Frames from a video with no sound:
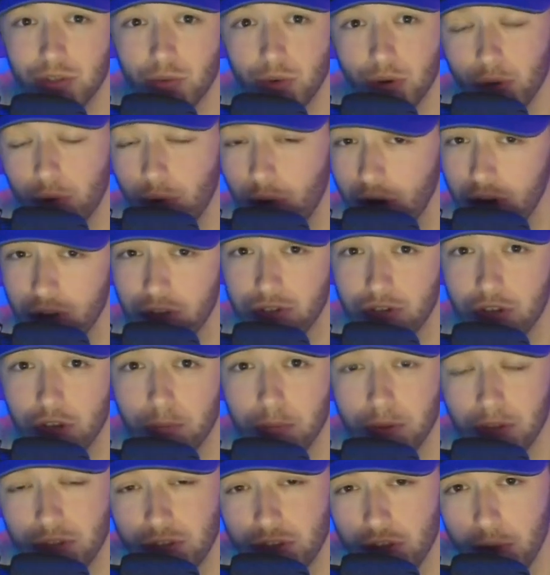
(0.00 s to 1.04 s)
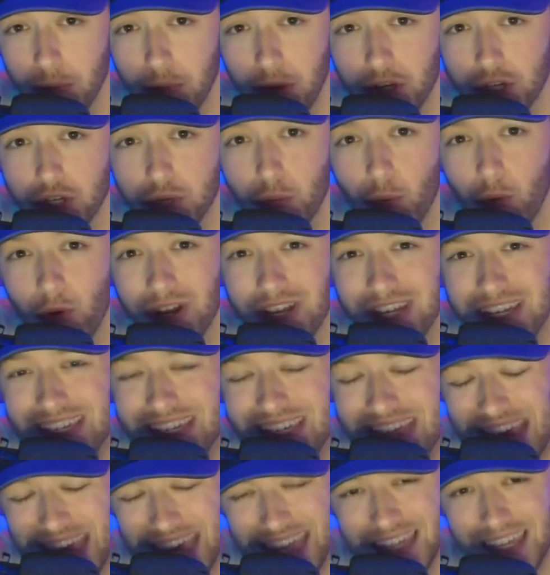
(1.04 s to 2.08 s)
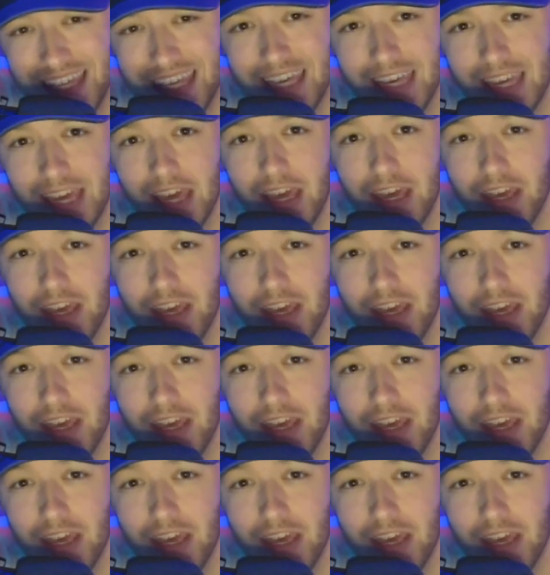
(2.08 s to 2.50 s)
recruiting scoop, and so much more daily.